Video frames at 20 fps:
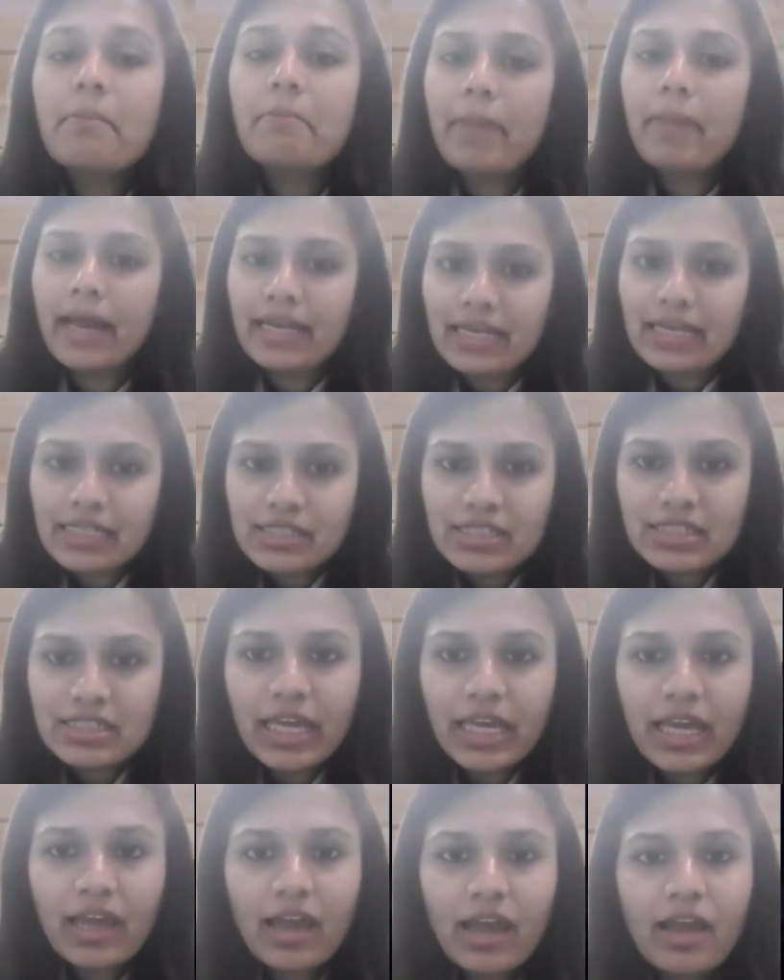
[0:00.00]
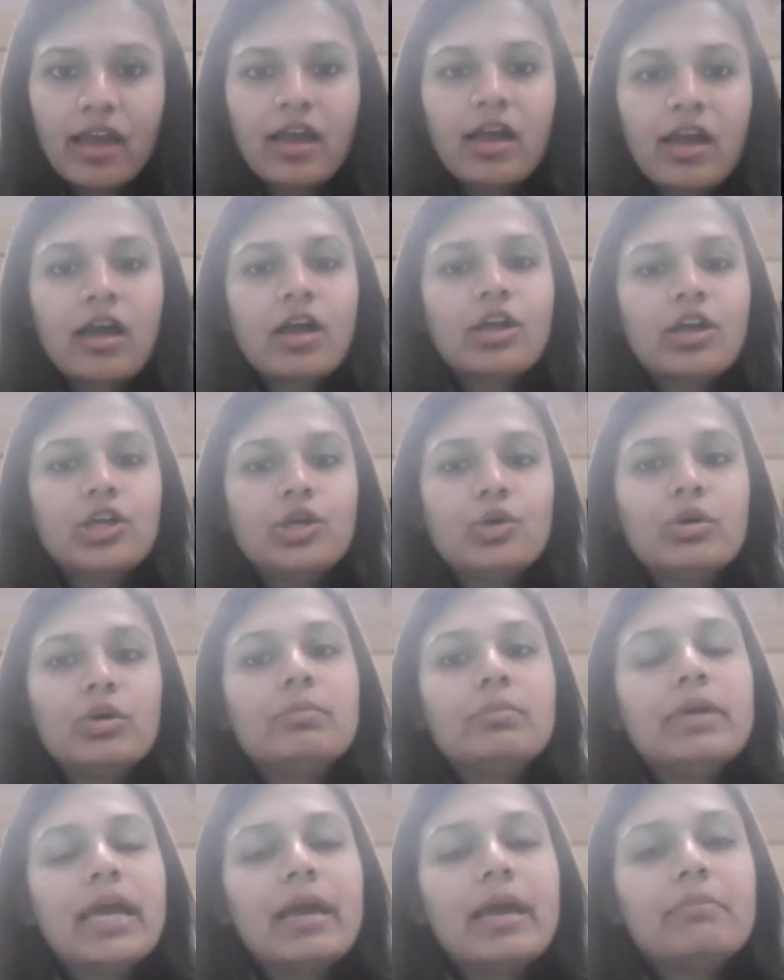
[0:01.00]
By listening, you
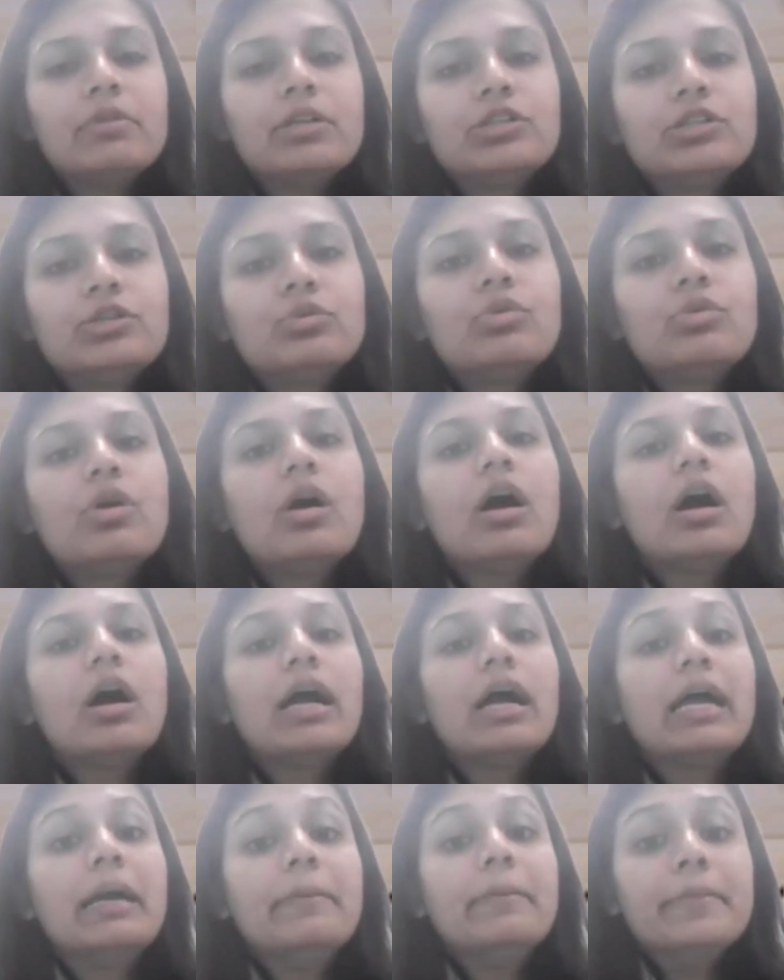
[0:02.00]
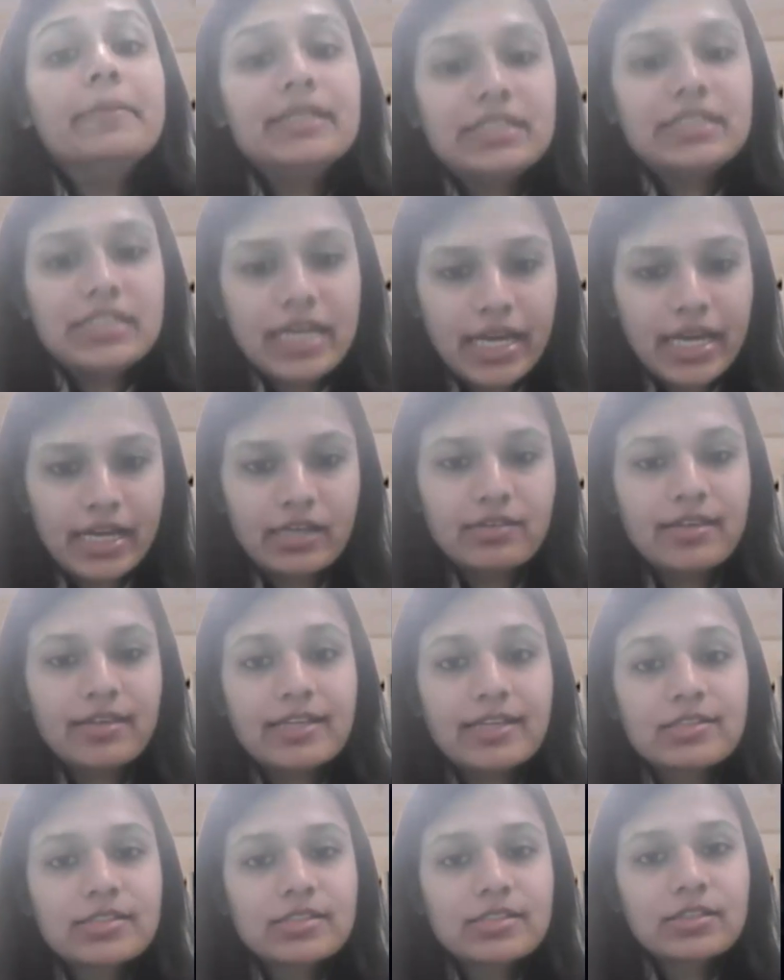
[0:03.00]
will be able to imitate.
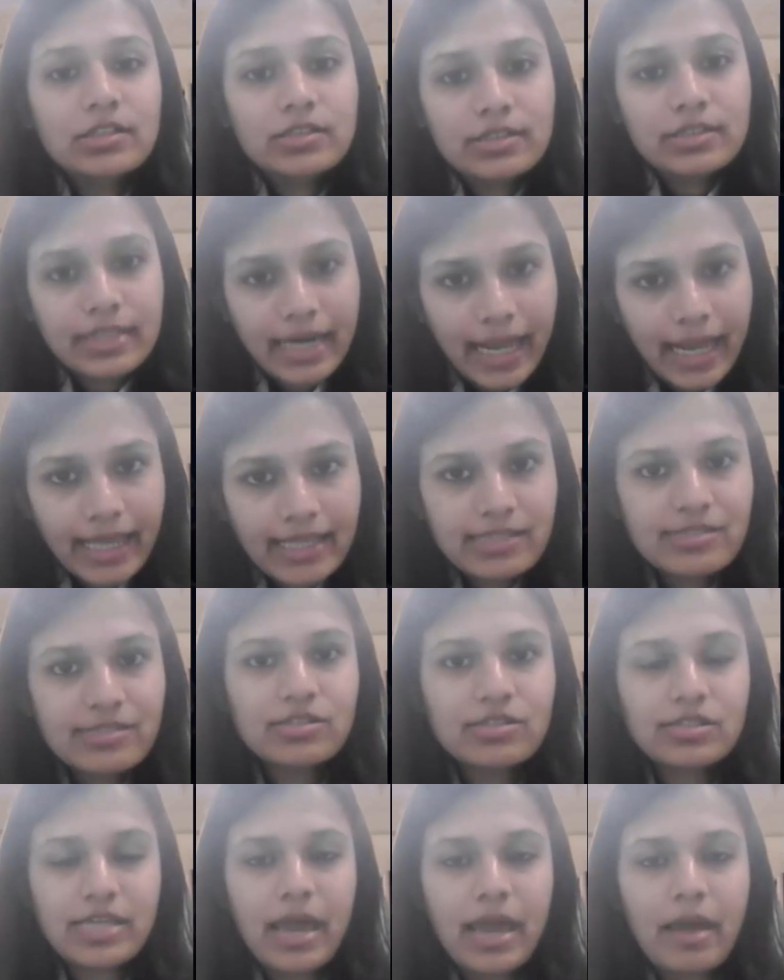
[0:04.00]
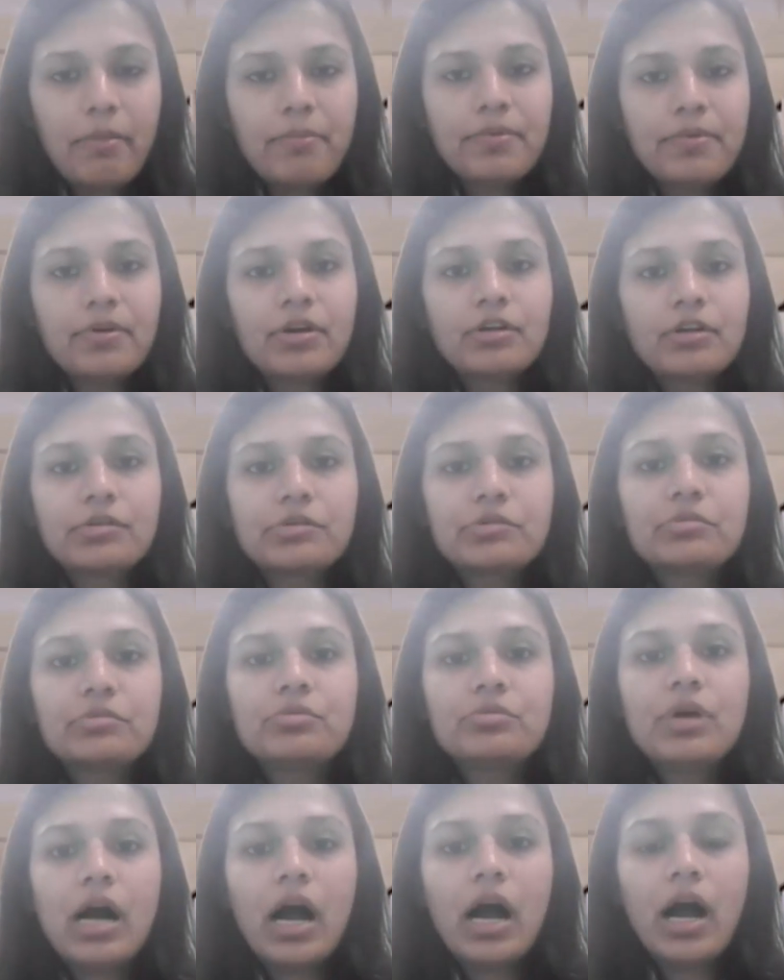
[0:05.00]
That's the next step
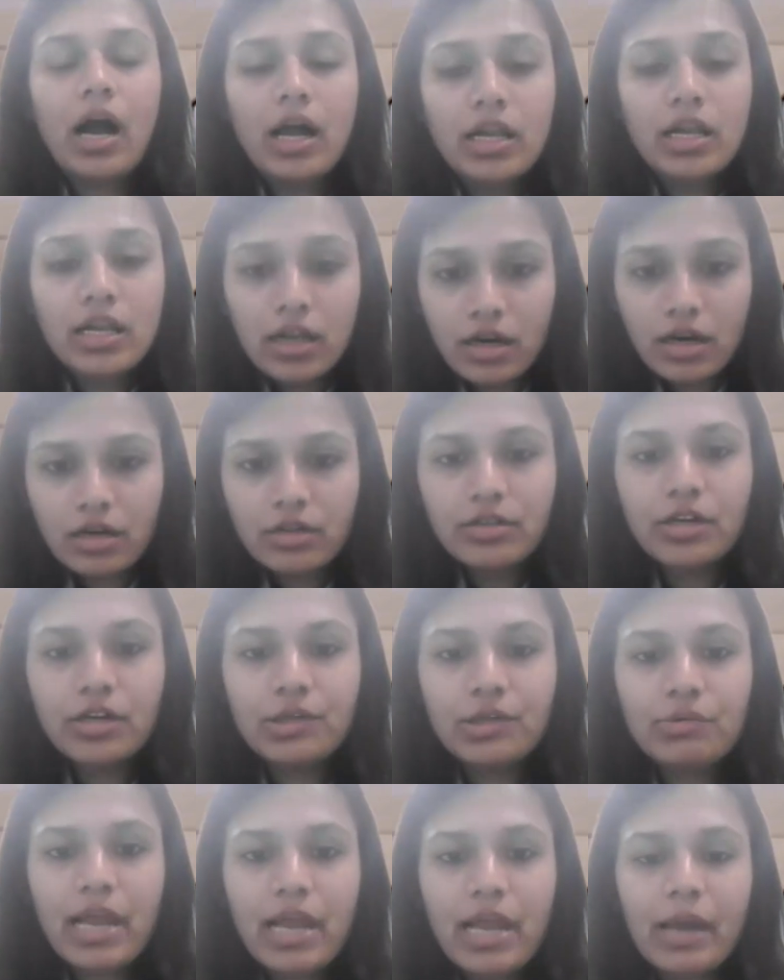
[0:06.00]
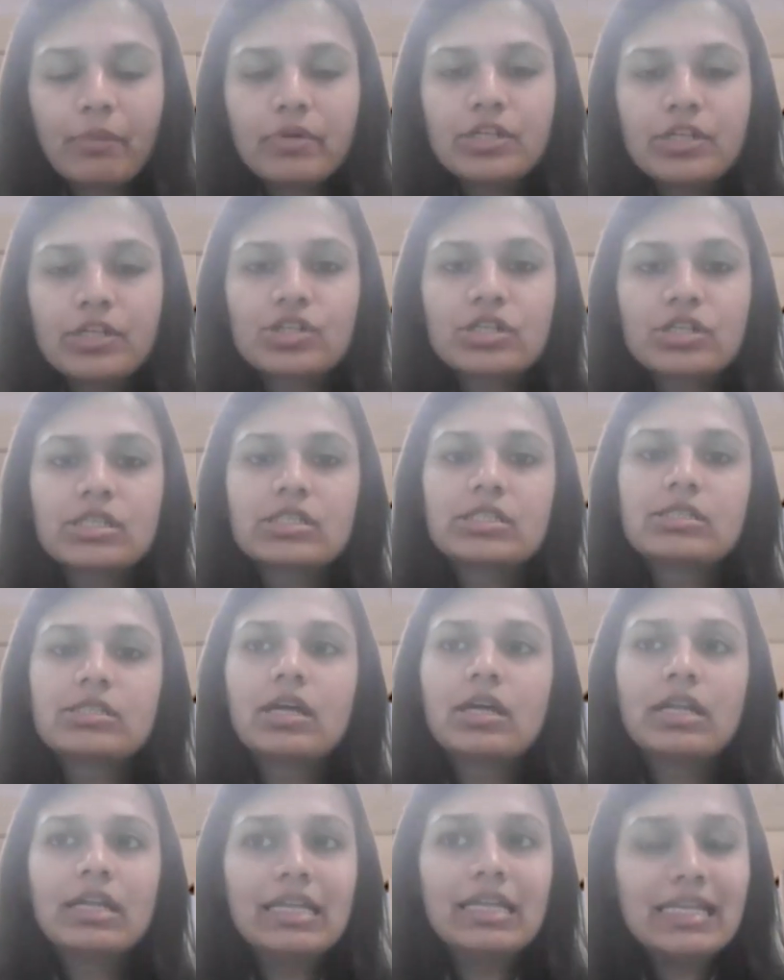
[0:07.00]
to learn a new language,
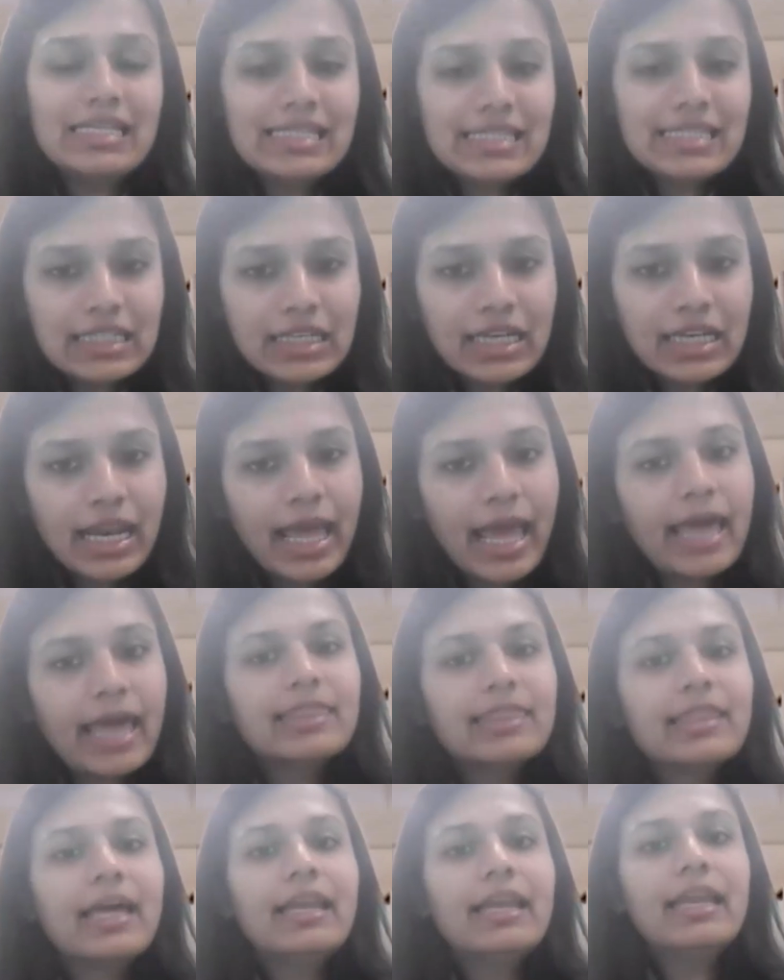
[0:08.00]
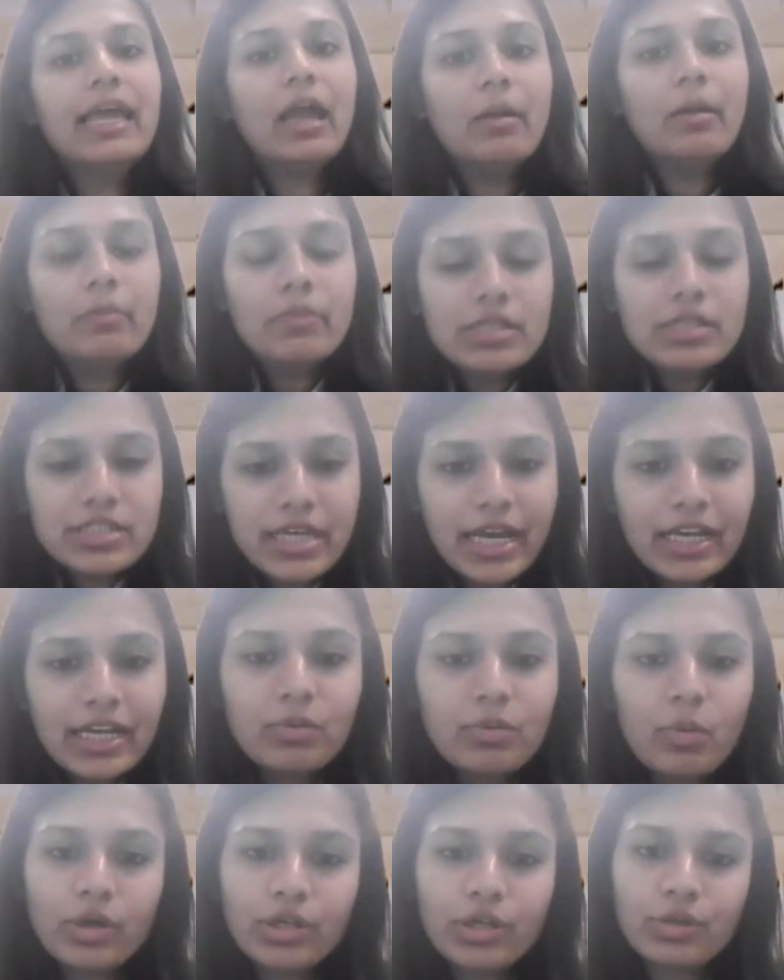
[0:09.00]
is listen and then
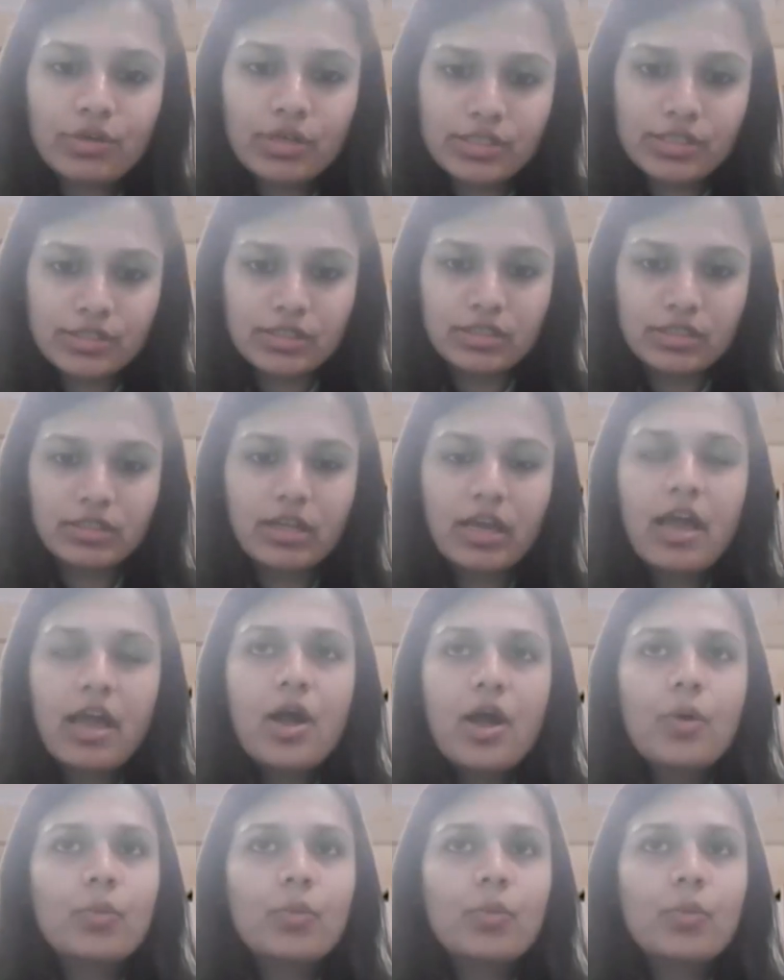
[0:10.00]
imitate what you listen.